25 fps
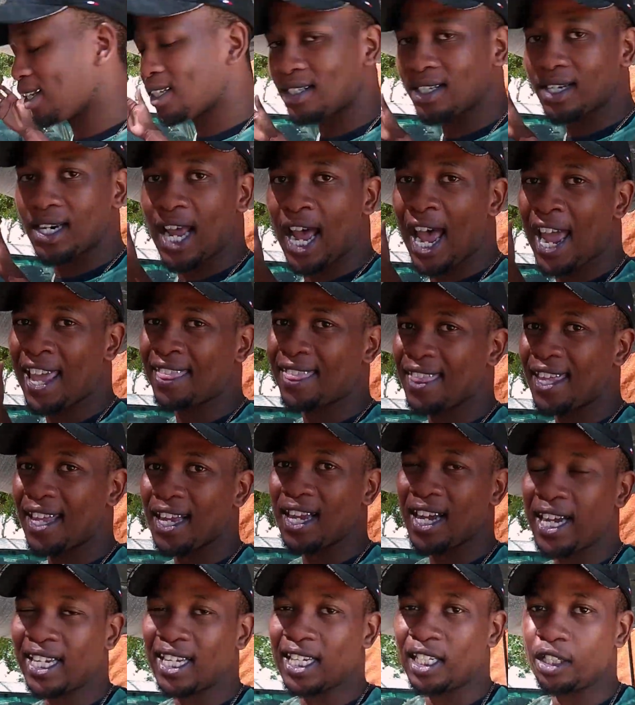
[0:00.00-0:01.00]
things that I
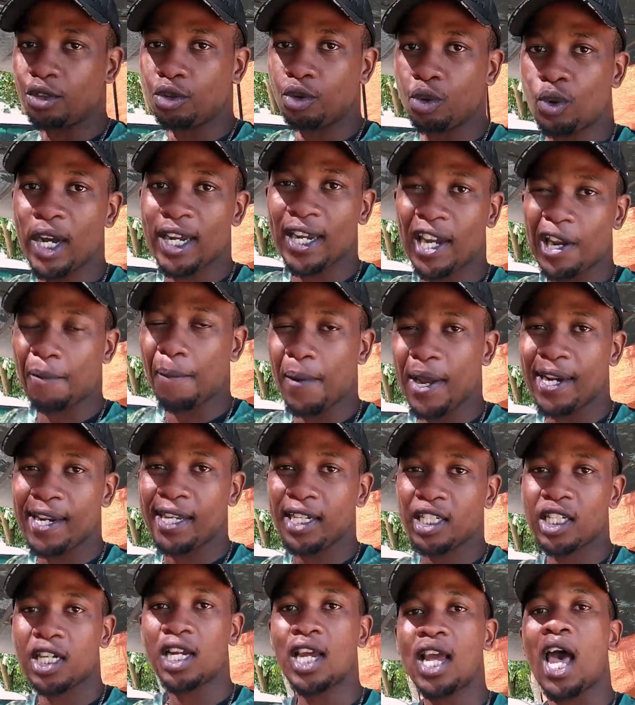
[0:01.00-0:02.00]
think I could do, I can
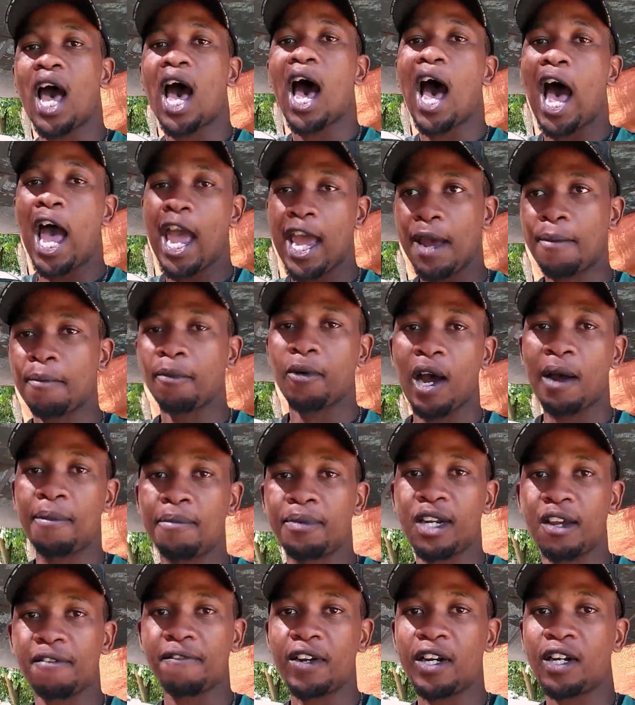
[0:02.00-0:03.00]
manage, I'm
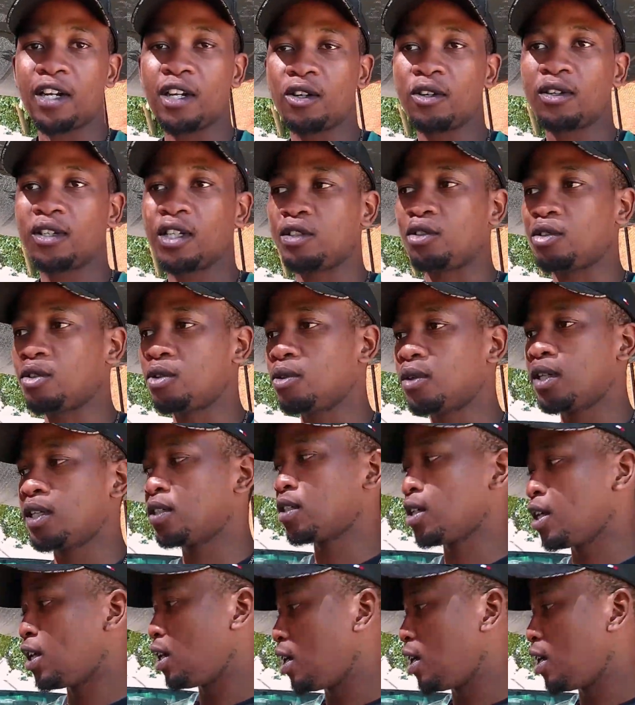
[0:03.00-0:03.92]
definitely gonna do it.